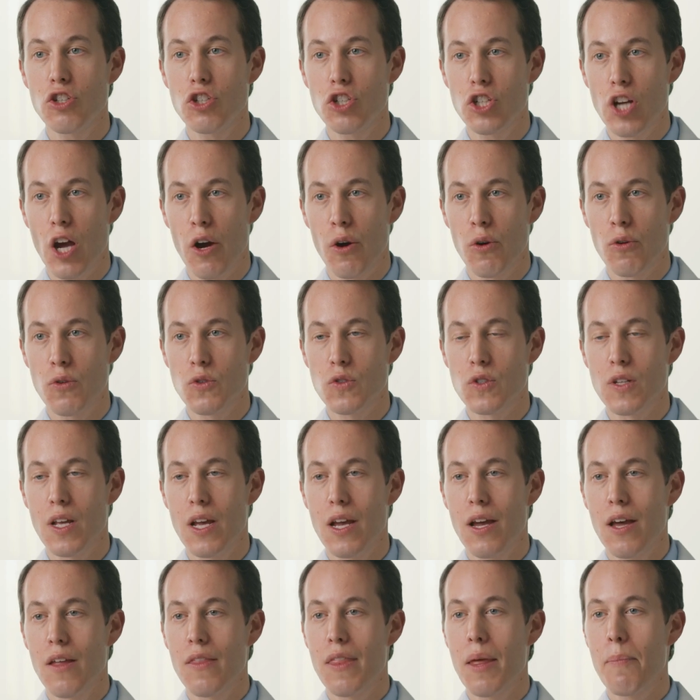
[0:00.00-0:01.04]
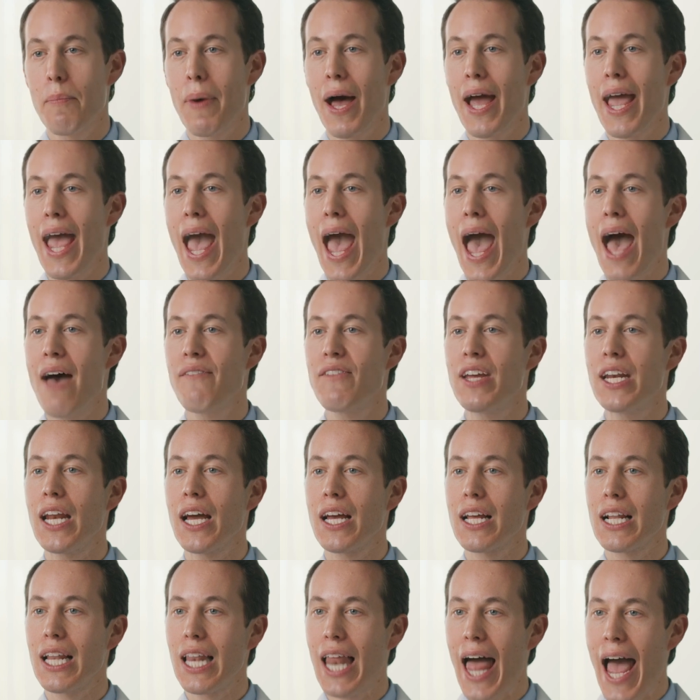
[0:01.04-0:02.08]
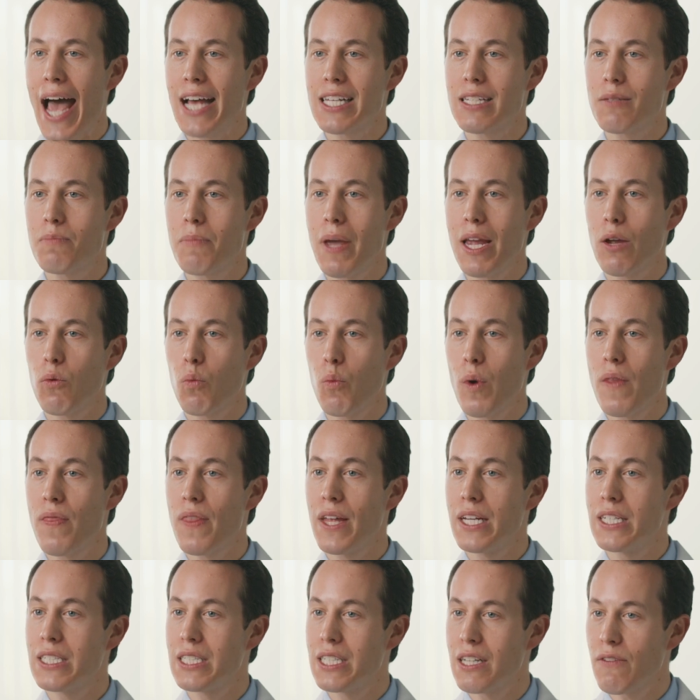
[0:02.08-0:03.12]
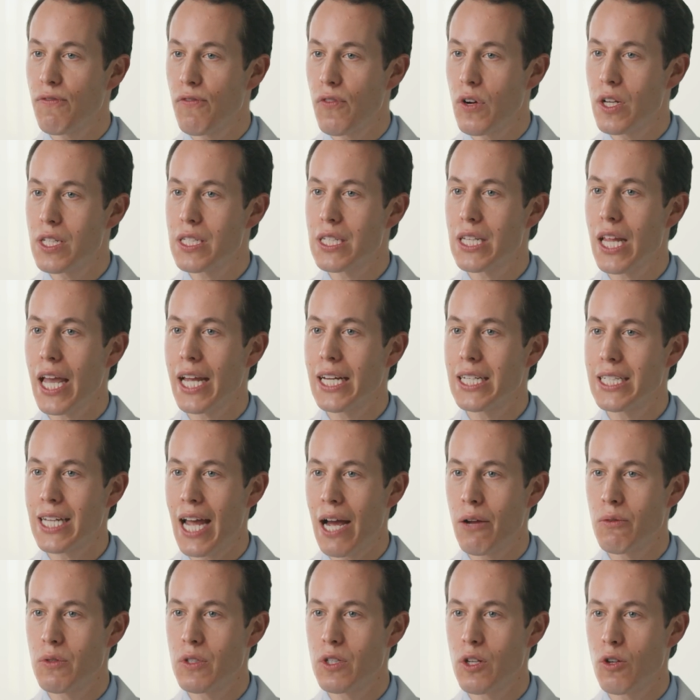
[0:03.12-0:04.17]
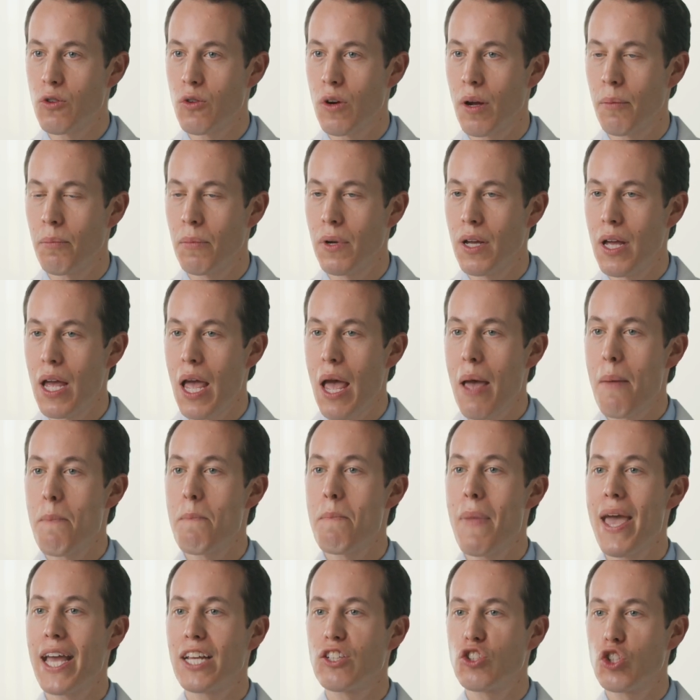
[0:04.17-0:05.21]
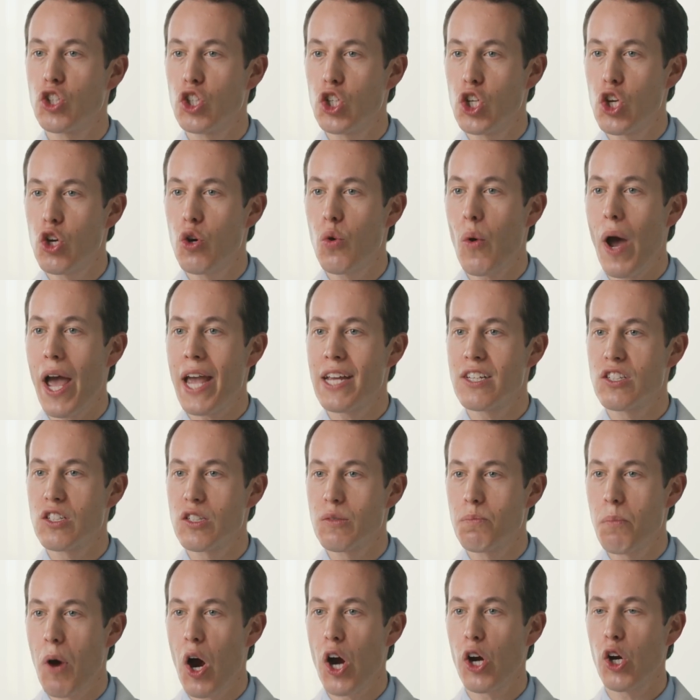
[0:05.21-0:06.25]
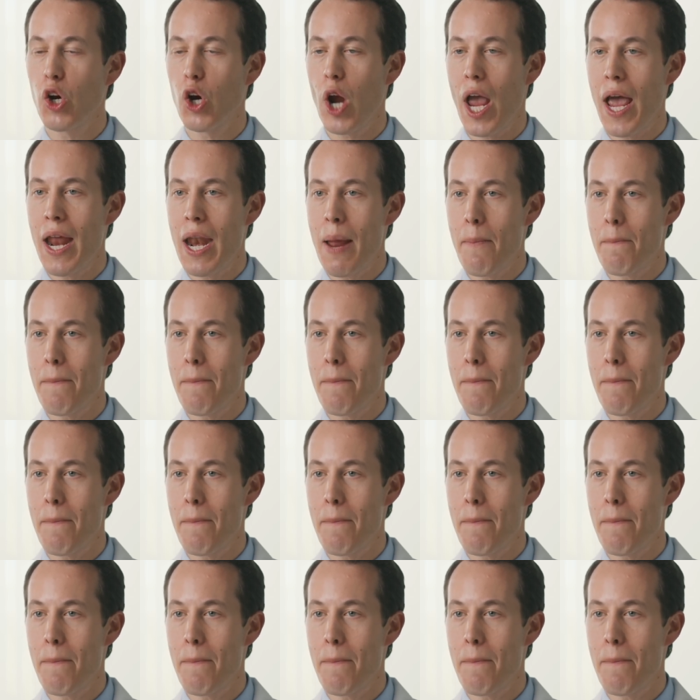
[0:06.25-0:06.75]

shows that by having a classmate with a difference like Down syndrome makes you a smarter and a